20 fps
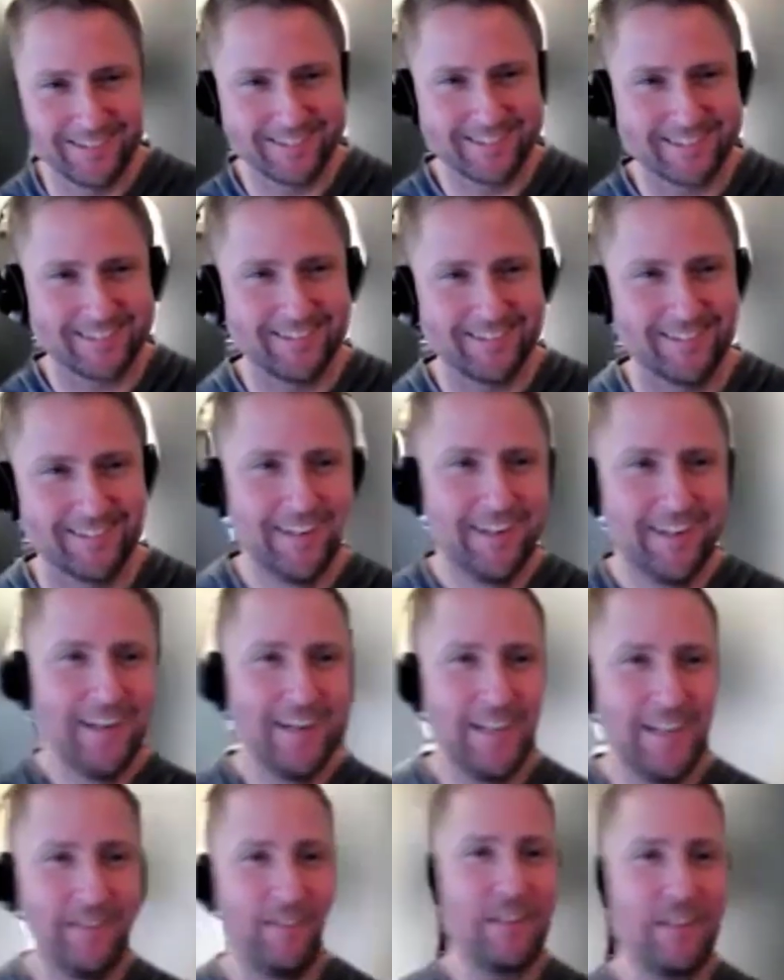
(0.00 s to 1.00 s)
So
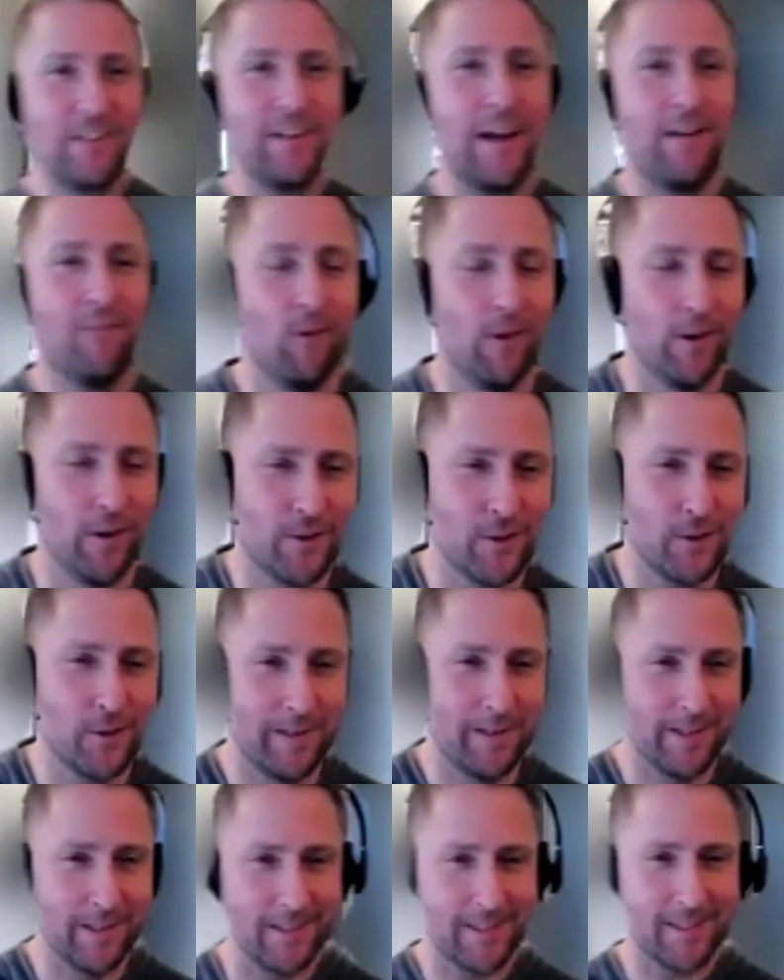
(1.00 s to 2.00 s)
if I do have one or two
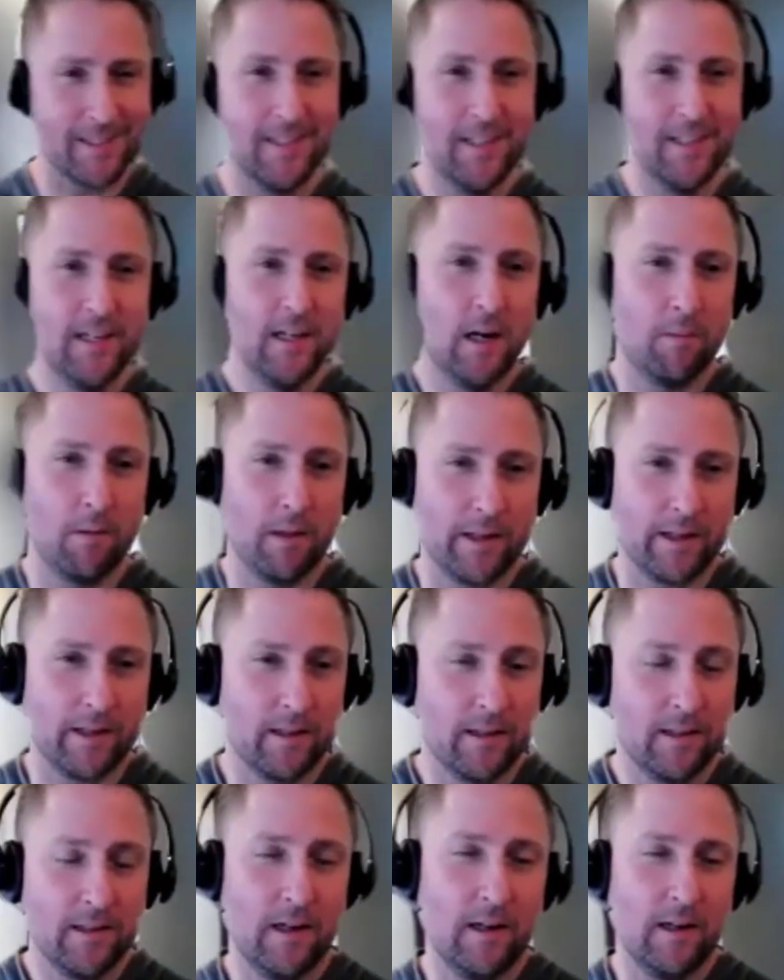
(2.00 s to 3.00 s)
beers, I'm
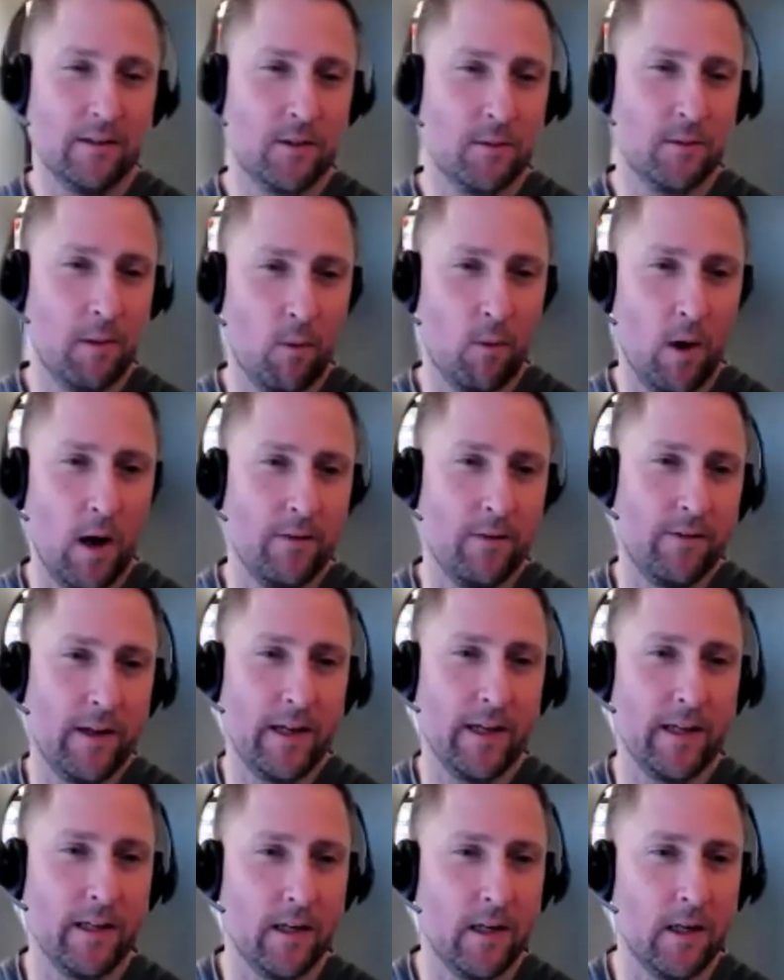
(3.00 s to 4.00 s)
like to my wife,
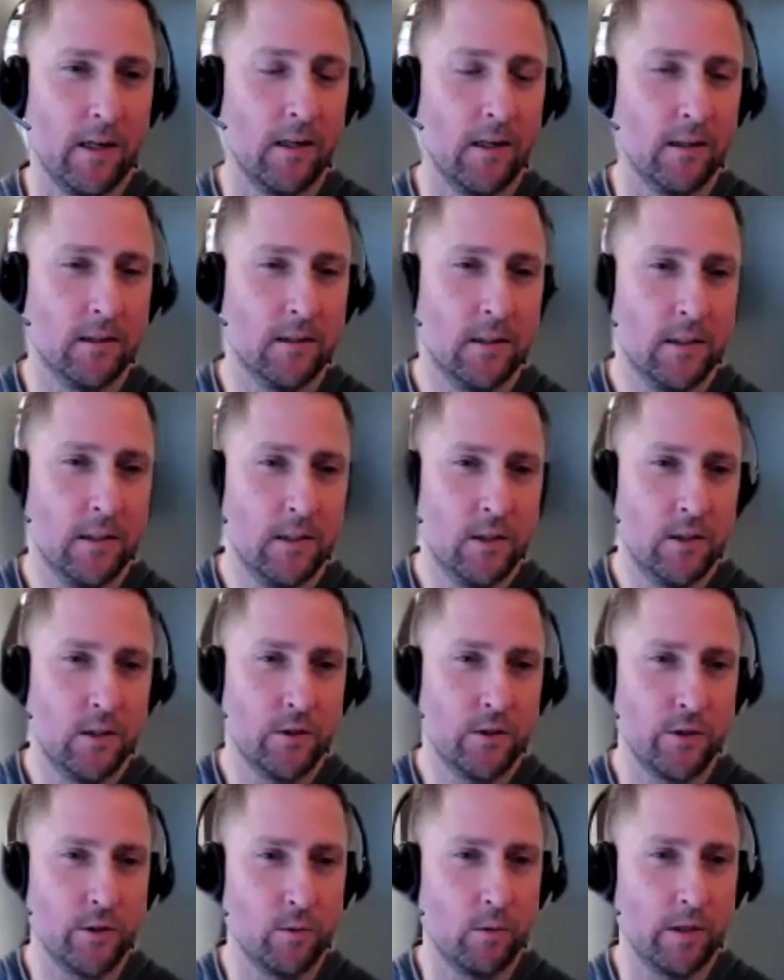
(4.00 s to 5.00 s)
"Hey,
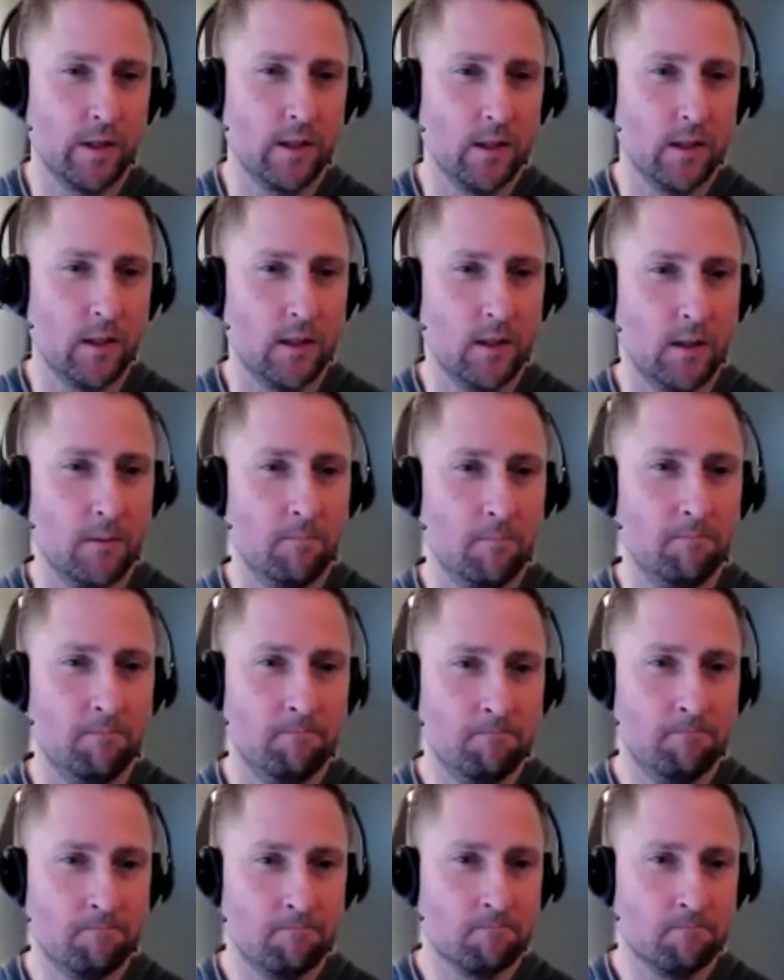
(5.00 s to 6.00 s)
do you want
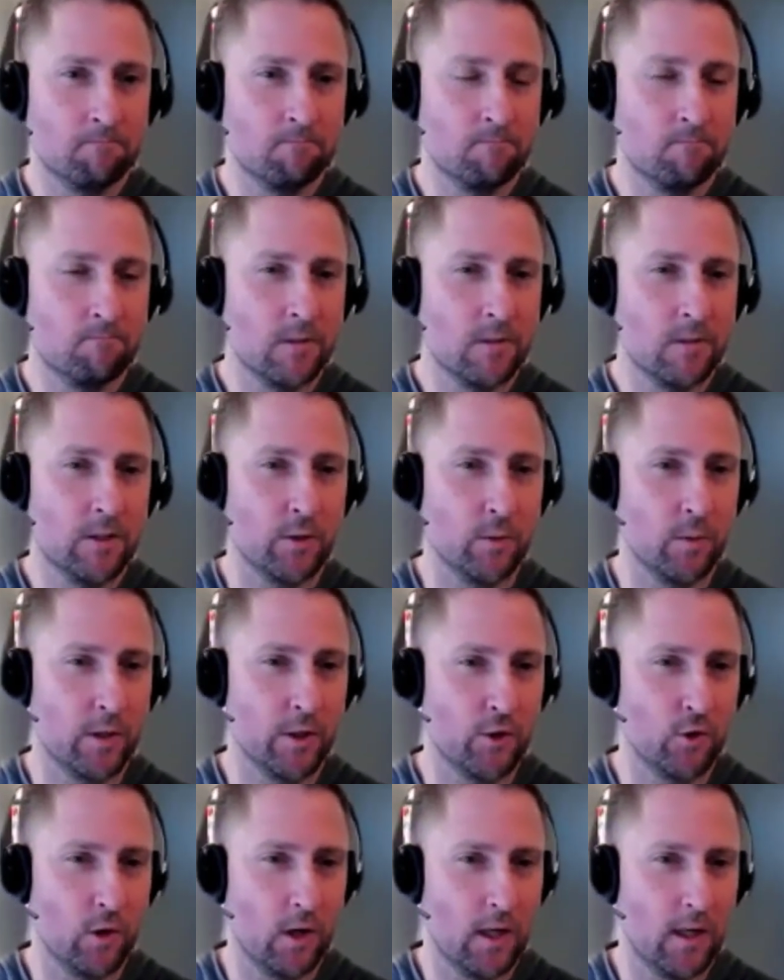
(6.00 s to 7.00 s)

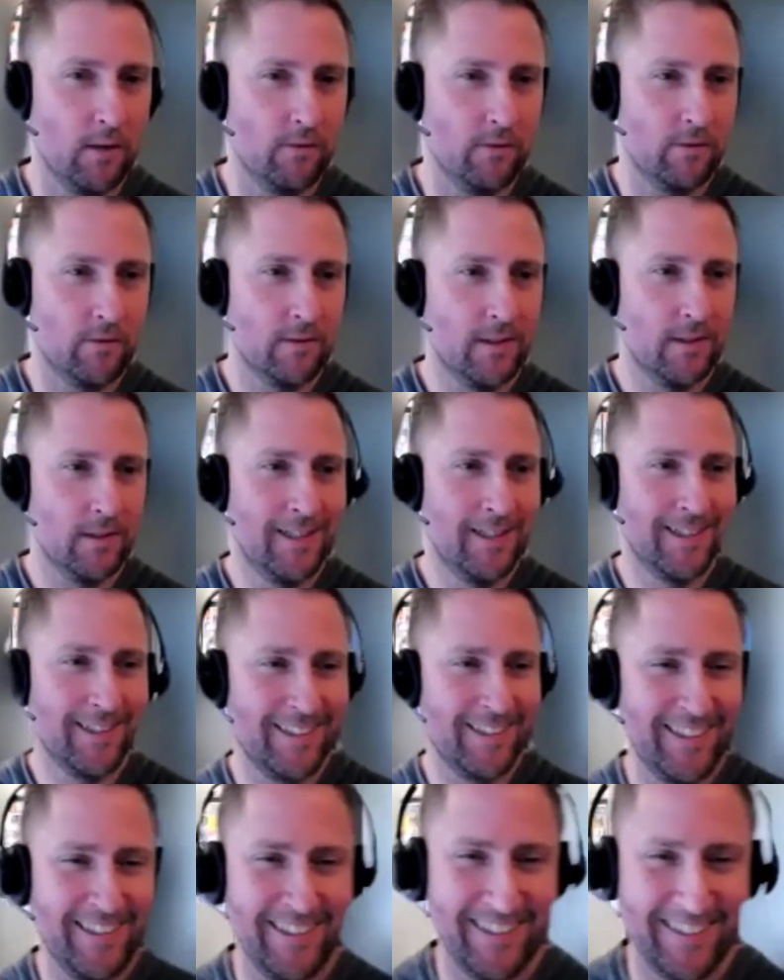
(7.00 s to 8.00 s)
to drive?"
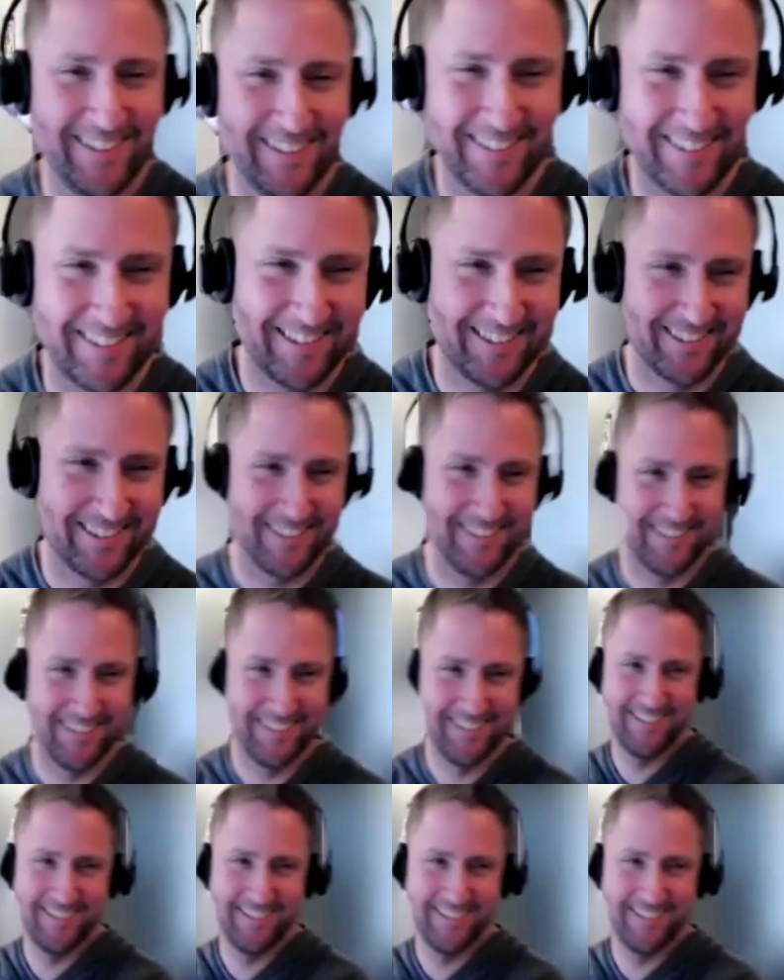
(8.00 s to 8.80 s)
So,